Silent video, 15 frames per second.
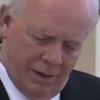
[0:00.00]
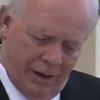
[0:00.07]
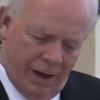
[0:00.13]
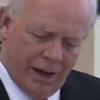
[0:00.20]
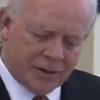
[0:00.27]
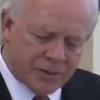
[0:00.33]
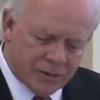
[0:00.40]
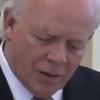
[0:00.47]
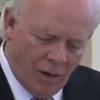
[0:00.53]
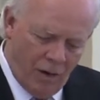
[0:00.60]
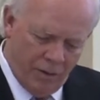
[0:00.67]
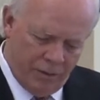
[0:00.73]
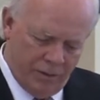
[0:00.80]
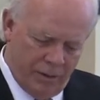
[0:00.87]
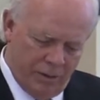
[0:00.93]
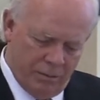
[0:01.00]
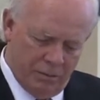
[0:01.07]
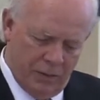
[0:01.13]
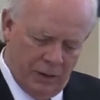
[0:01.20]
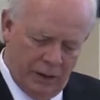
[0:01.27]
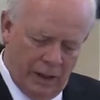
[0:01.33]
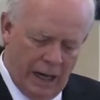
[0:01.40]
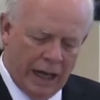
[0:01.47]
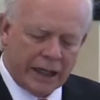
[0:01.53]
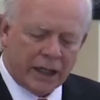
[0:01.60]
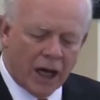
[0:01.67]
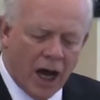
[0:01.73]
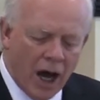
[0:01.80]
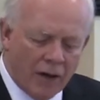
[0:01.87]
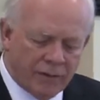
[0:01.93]
I saw them, I
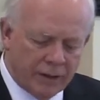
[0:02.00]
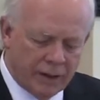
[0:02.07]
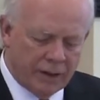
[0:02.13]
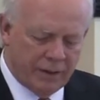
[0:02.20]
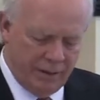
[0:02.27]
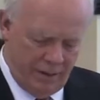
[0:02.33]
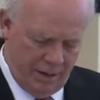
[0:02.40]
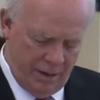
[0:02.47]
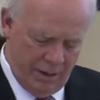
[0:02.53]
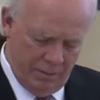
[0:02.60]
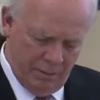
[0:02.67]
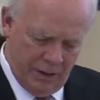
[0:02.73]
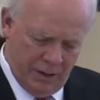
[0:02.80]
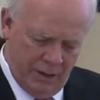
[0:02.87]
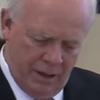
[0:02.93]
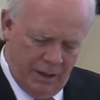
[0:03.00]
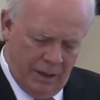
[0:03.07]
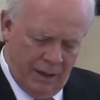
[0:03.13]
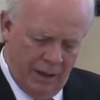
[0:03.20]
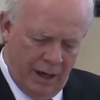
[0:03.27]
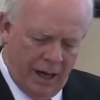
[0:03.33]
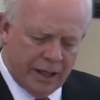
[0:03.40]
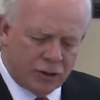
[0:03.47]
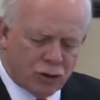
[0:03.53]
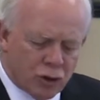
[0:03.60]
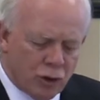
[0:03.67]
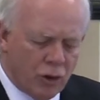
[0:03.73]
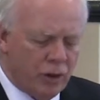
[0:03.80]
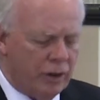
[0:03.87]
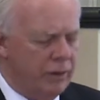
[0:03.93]
coveted them, I
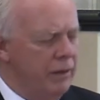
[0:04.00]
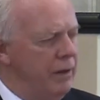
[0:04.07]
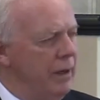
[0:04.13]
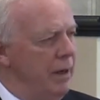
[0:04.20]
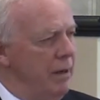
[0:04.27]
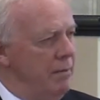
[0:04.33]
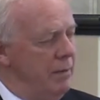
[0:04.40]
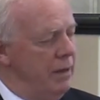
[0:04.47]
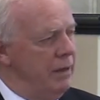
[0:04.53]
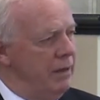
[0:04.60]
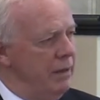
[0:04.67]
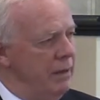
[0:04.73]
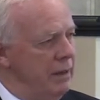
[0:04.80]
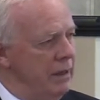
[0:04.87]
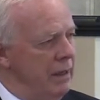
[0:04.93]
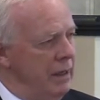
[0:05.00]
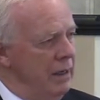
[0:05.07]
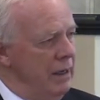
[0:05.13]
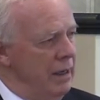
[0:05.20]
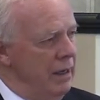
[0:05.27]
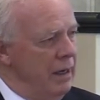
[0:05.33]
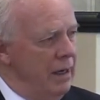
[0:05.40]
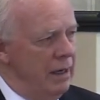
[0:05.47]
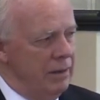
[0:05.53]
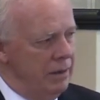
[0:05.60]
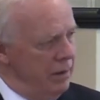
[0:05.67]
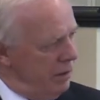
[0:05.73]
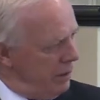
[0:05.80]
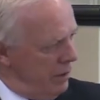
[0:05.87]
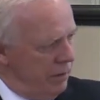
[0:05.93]
took them. Uh,
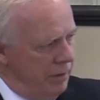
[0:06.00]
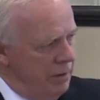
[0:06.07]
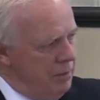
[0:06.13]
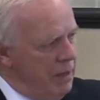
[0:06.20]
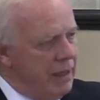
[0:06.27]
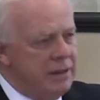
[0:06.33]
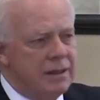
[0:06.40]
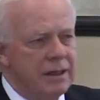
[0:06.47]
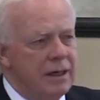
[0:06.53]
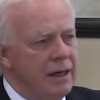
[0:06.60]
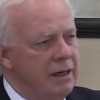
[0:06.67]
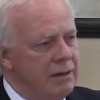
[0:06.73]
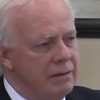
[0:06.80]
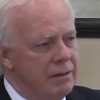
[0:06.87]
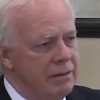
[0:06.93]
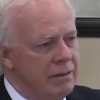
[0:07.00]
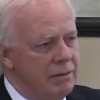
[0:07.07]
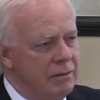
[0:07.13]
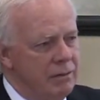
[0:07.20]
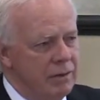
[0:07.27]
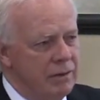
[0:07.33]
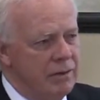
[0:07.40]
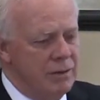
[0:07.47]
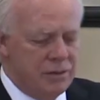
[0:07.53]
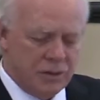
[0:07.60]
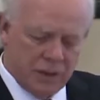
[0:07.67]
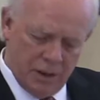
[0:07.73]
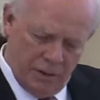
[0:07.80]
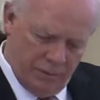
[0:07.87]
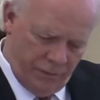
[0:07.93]
look, they're in my tent with the
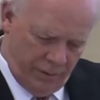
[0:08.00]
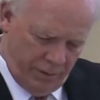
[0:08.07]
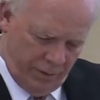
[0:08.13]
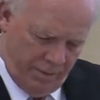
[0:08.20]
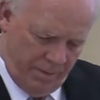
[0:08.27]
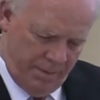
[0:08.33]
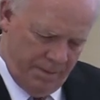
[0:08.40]
silver.